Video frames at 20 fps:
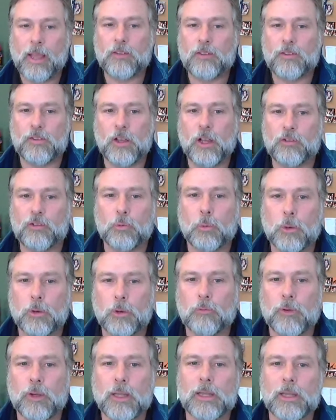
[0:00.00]
As such,
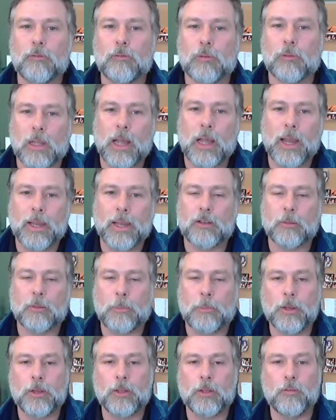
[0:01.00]
we're really reliant
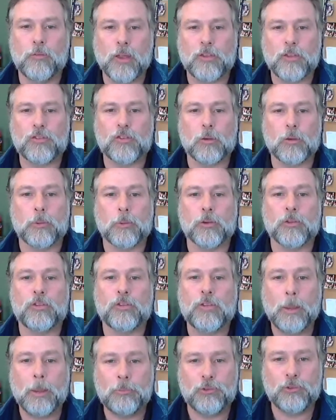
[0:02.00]
upon investor
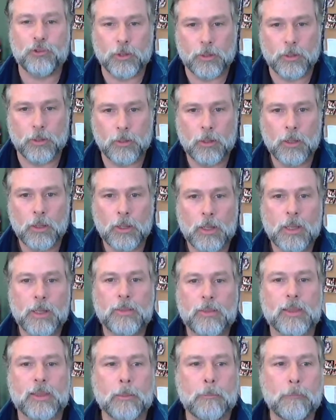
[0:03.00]
perception
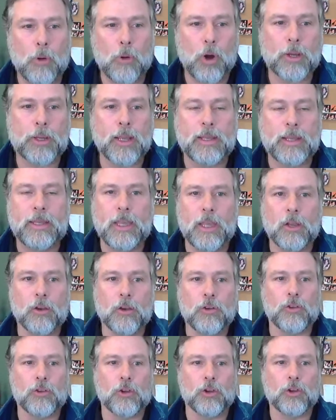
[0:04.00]
that the market
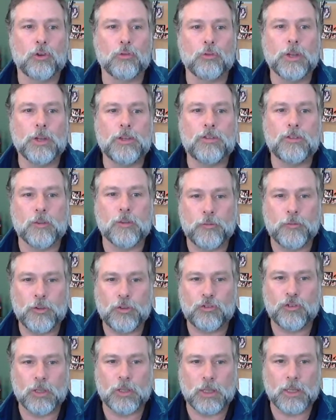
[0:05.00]
gears are greased
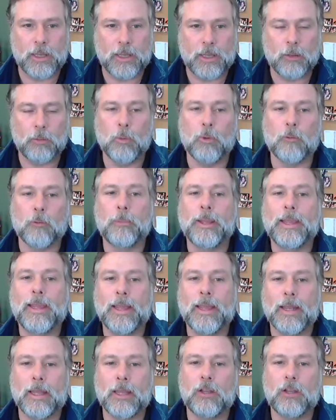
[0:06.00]
efficiently, and we're
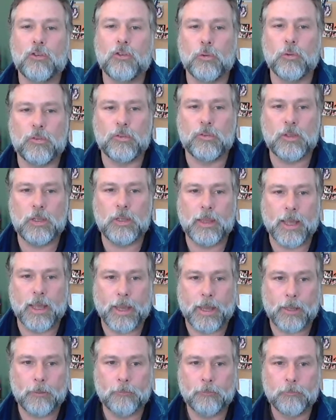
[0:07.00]
beginning to see
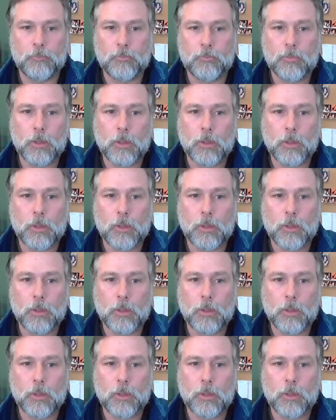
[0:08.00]
that.